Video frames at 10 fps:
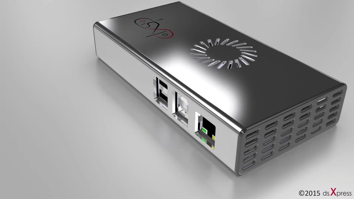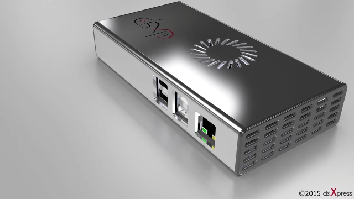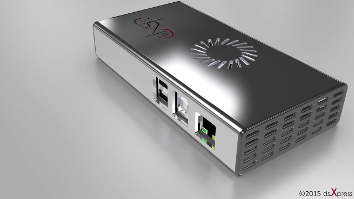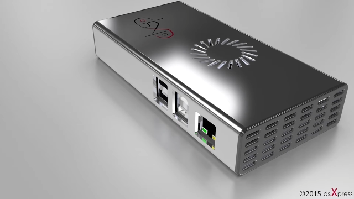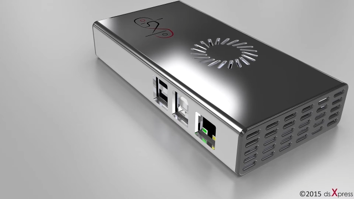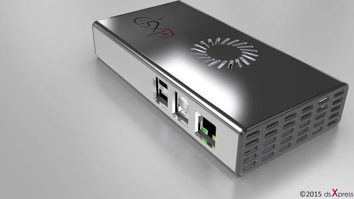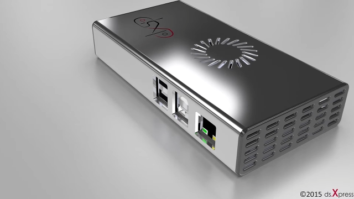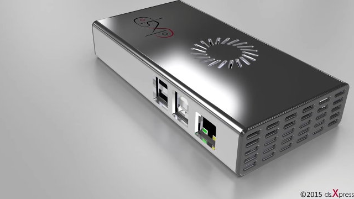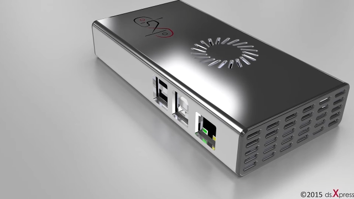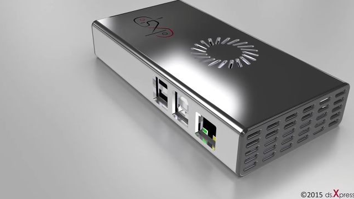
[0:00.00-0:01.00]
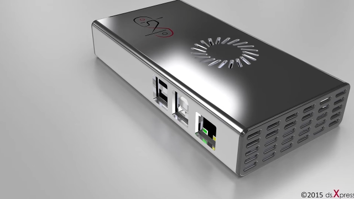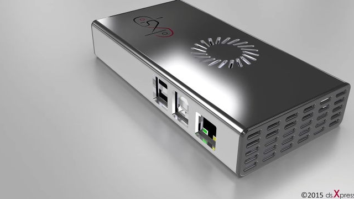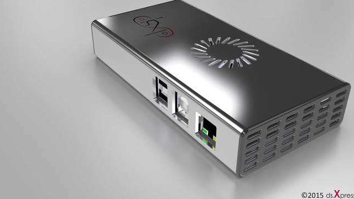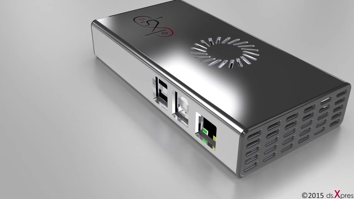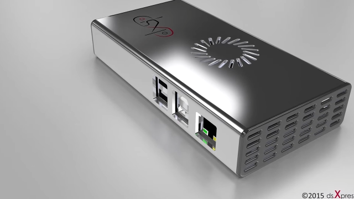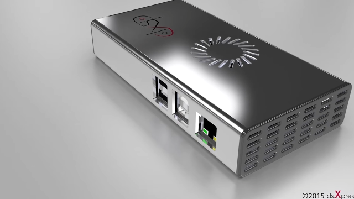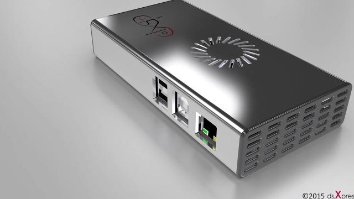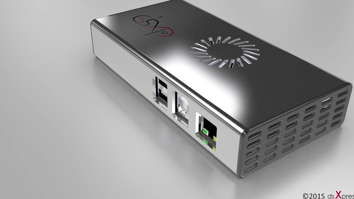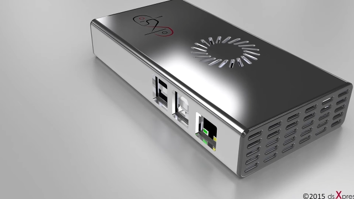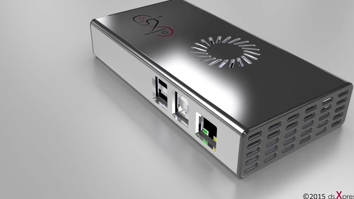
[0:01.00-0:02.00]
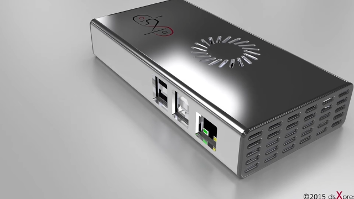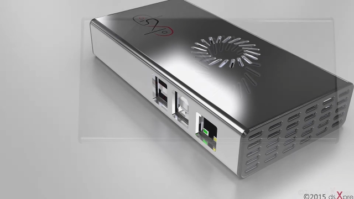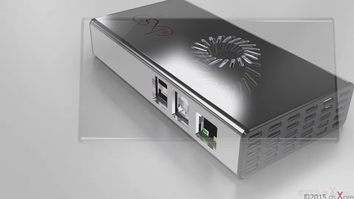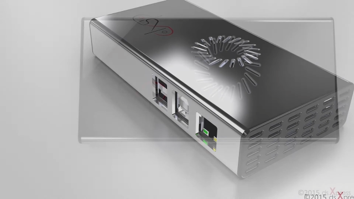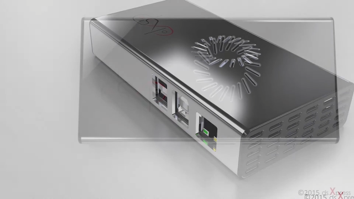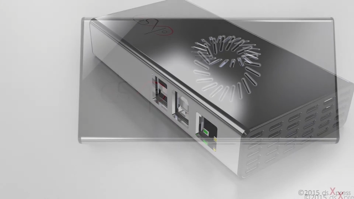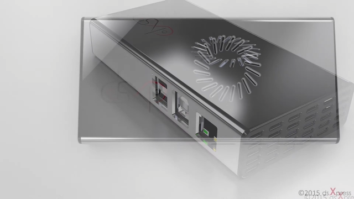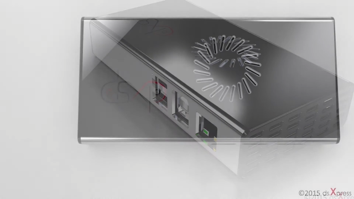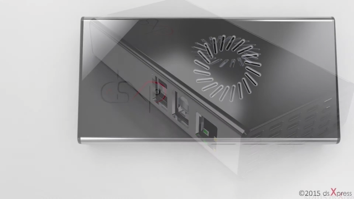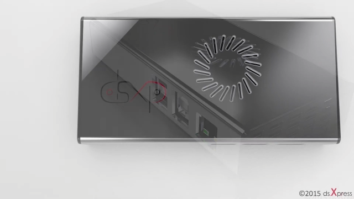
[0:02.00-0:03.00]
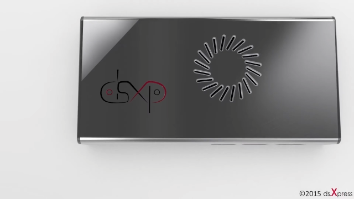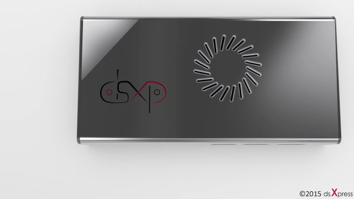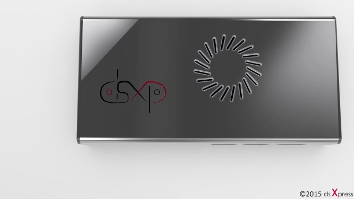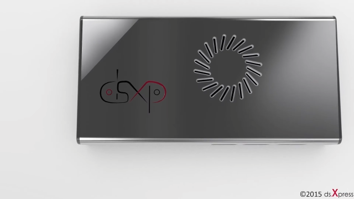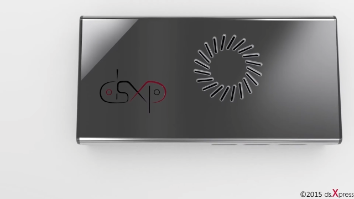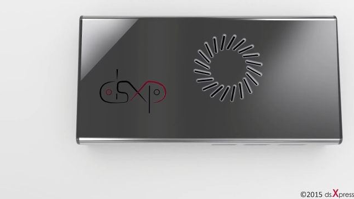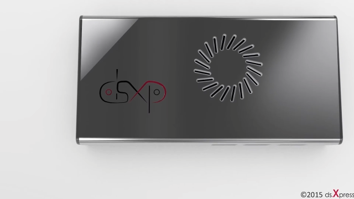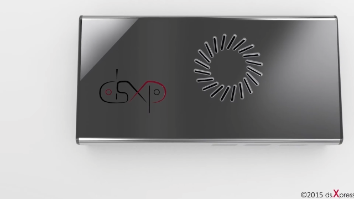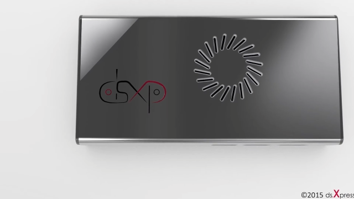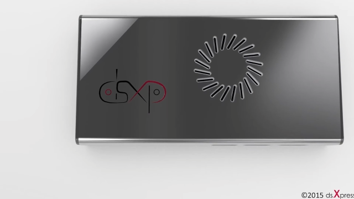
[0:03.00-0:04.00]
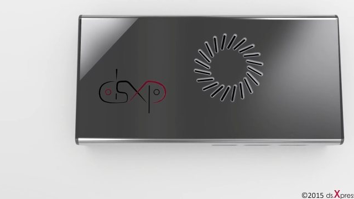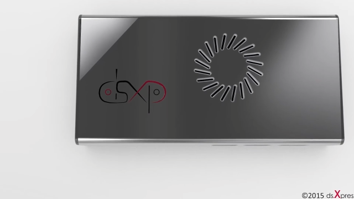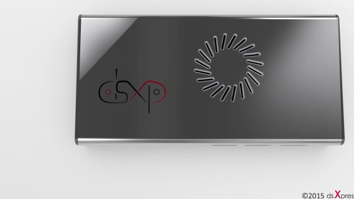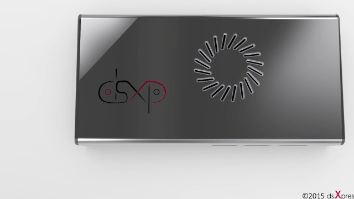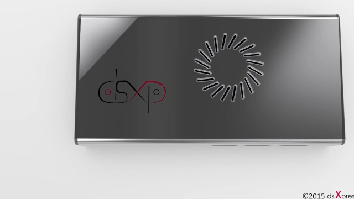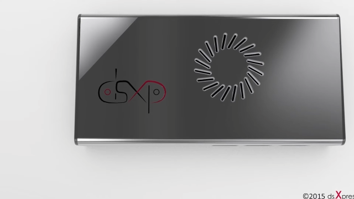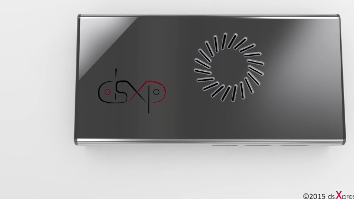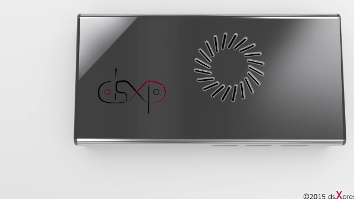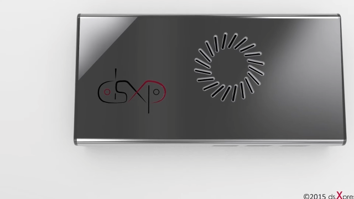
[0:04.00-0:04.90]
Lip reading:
No face is visible, so there are no lips to read.